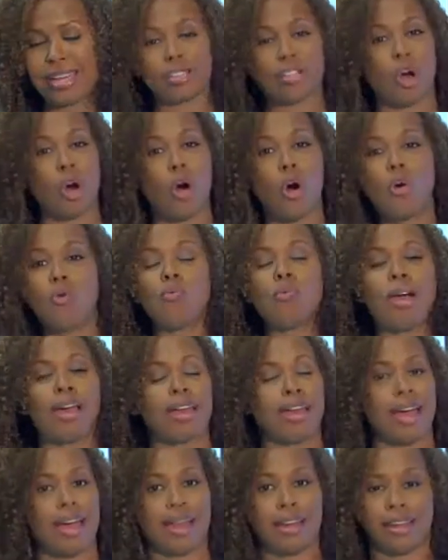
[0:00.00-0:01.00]
has
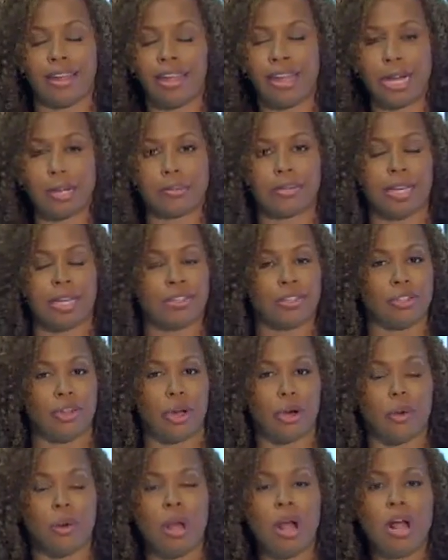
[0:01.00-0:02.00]
already had hiccups. As you
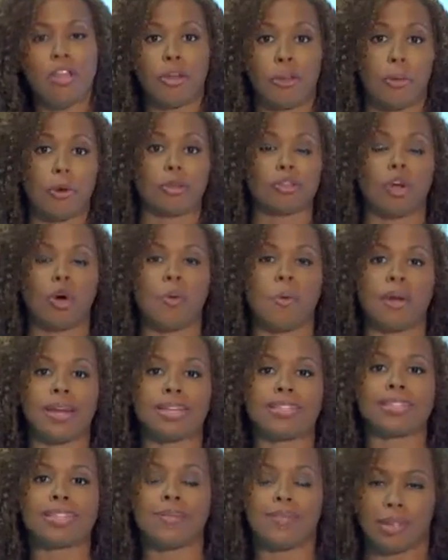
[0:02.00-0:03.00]
know, the polls opened
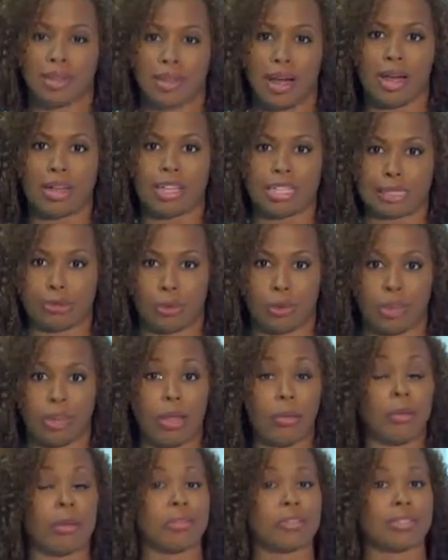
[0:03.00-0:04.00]
at 7 o'clock this morning.
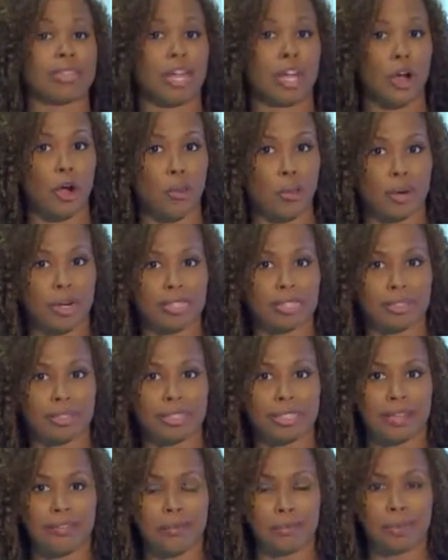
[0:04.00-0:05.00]
They will stay open until
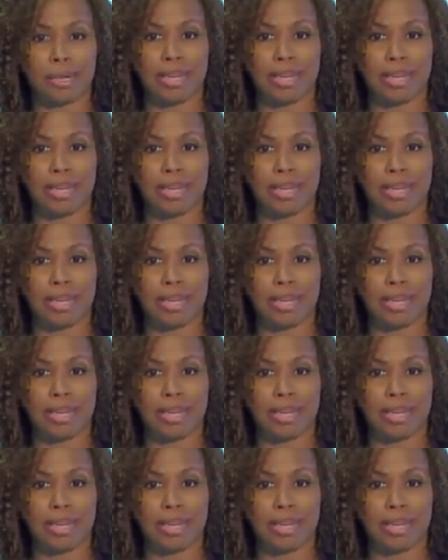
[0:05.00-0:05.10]
7